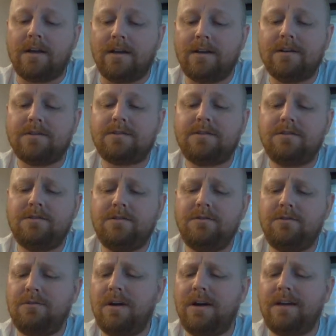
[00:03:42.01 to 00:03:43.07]
Here's to
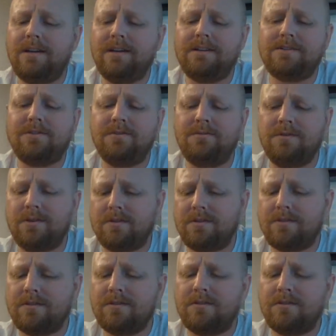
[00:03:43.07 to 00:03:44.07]
you, Hank Jr.